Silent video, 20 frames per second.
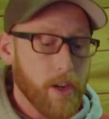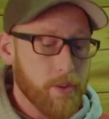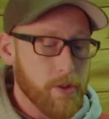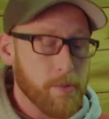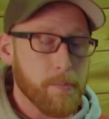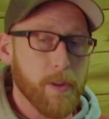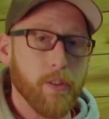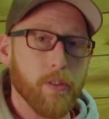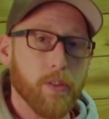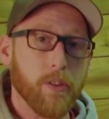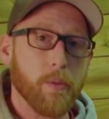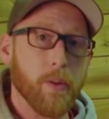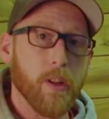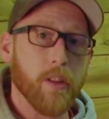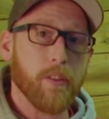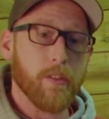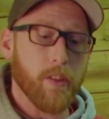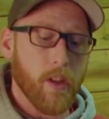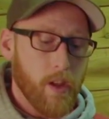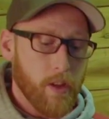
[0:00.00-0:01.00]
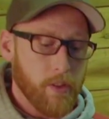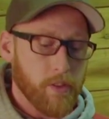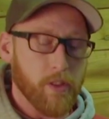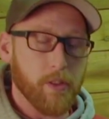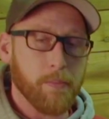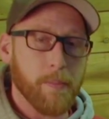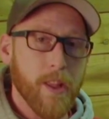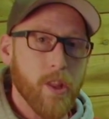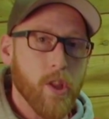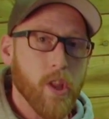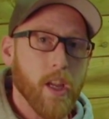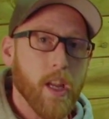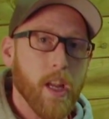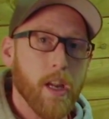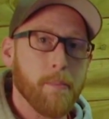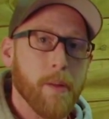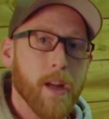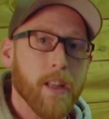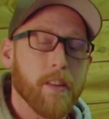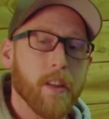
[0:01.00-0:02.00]
attributes to its suspension
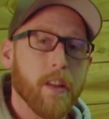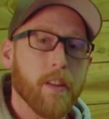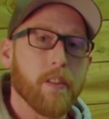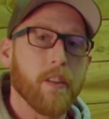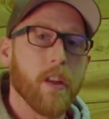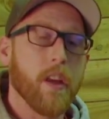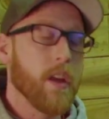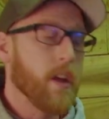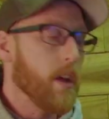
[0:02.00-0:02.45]
kinematics,